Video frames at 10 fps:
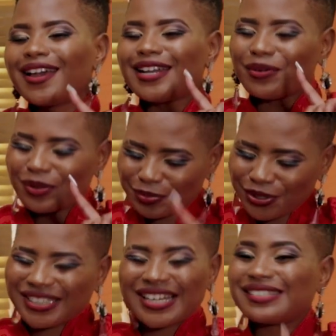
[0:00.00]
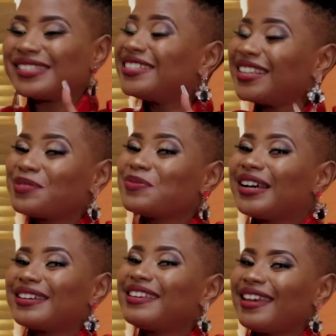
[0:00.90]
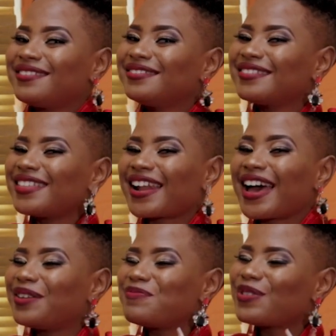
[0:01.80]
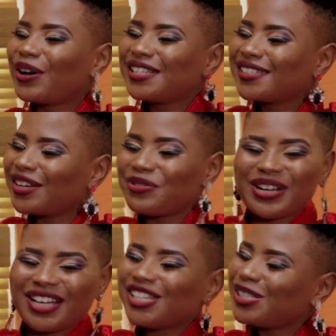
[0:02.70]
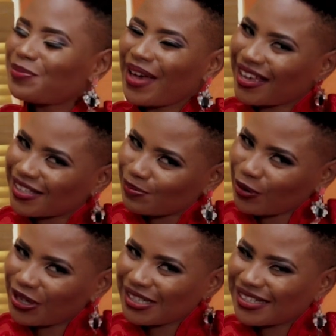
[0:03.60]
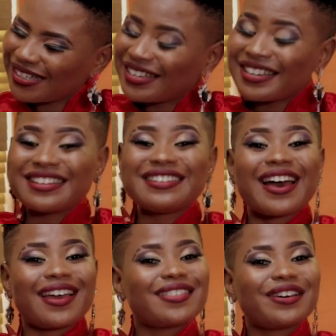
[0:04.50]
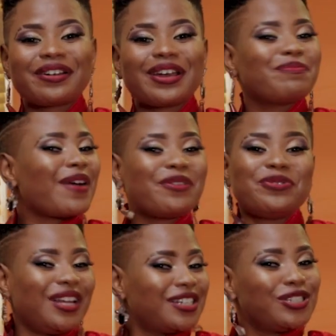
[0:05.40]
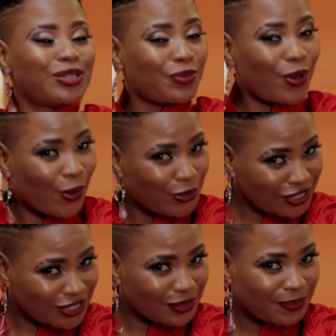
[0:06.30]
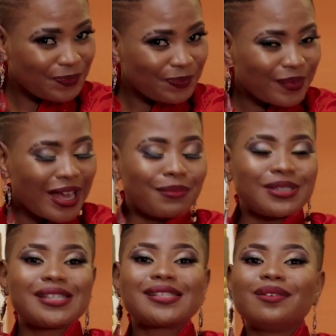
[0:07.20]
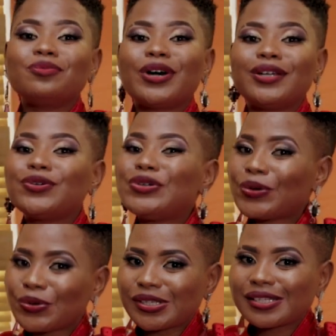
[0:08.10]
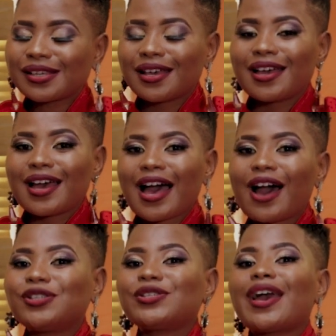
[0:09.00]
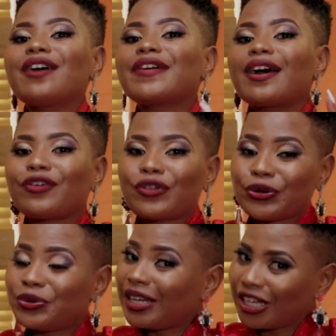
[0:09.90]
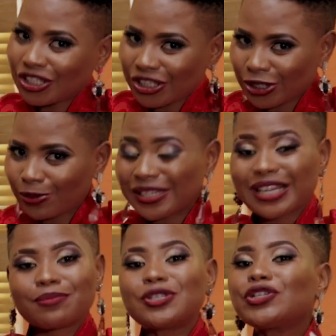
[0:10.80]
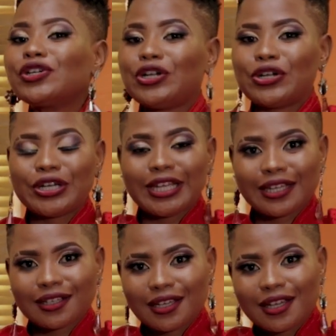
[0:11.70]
And I will put a disclaimer again that I am not a relationship expert, neither am I a relationship coach. I'm just someone who knows how to have healthy relationships and I'm still learning.